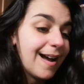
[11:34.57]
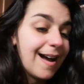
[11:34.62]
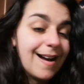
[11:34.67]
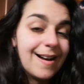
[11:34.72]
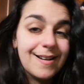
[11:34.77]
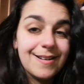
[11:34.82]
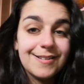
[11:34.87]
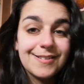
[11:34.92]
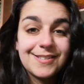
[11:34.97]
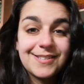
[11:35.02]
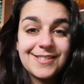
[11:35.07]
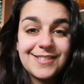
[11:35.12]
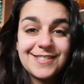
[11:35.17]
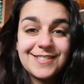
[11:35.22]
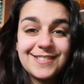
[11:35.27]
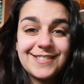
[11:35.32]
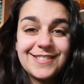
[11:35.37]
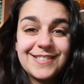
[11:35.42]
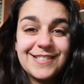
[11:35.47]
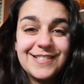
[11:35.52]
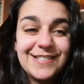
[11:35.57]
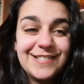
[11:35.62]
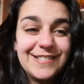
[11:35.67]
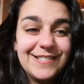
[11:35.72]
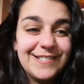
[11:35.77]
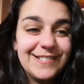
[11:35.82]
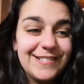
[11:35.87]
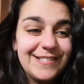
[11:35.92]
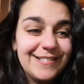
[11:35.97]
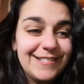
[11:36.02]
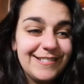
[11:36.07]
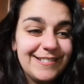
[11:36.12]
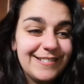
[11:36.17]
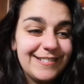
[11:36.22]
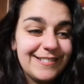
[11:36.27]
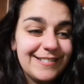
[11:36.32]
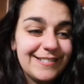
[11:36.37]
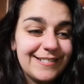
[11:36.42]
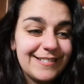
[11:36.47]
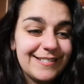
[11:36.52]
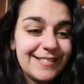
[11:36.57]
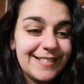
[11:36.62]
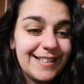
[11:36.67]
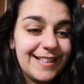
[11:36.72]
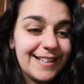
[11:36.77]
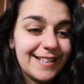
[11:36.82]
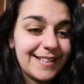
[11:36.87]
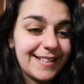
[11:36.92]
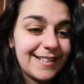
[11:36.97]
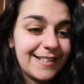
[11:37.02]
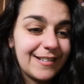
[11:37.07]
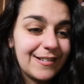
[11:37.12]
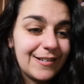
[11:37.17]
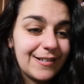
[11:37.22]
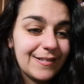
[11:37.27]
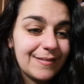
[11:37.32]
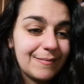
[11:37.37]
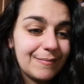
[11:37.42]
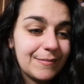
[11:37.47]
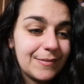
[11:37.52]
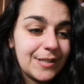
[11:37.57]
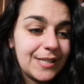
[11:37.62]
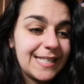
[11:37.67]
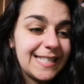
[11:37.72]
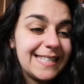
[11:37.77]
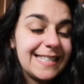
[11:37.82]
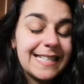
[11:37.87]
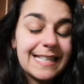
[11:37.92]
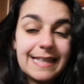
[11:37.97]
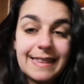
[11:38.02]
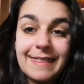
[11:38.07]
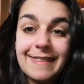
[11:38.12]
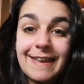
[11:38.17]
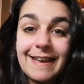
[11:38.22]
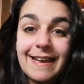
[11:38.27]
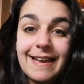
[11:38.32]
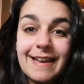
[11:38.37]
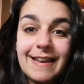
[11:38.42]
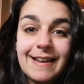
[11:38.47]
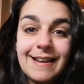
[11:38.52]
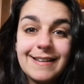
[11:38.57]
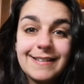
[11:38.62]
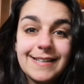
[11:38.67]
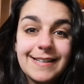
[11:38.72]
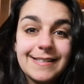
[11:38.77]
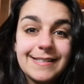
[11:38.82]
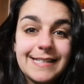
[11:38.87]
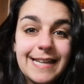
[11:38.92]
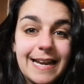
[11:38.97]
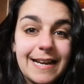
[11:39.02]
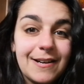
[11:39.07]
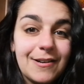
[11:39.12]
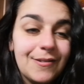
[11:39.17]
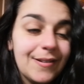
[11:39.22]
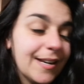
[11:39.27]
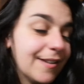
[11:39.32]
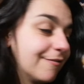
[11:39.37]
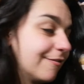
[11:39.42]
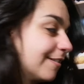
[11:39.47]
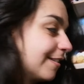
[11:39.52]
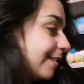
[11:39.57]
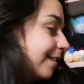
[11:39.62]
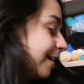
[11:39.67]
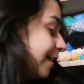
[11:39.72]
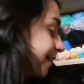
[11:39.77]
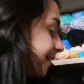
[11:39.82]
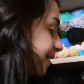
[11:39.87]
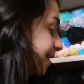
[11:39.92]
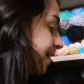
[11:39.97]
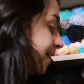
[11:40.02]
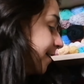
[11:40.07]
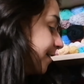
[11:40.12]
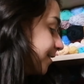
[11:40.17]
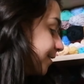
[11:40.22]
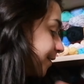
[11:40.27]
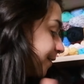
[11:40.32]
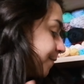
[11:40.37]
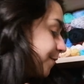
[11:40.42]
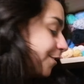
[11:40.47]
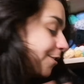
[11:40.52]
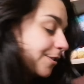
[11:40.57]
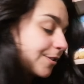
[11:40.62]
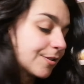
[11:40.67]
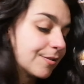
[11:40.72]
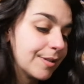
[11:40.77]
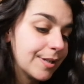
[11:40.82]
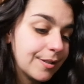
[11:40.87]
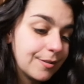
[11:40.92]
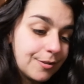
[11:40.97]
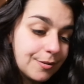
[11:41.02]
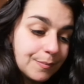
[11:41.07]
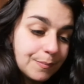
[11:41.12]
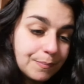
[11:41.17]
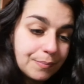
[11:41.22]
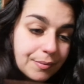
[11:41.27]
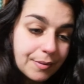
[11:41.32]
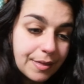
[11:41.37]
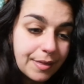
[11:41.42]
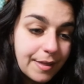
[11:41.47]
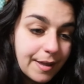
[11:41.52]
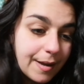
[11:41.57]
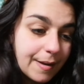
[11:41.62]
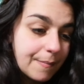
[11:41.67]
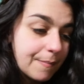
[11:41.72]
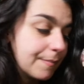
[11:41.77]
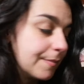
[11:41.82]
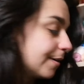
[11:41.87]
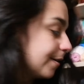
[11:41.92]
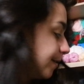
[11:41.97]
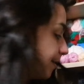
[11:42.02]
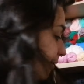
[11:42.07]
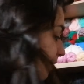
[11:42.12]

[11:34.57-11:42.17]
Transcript: asked to like sit there and untangle everything so I'm just going to put them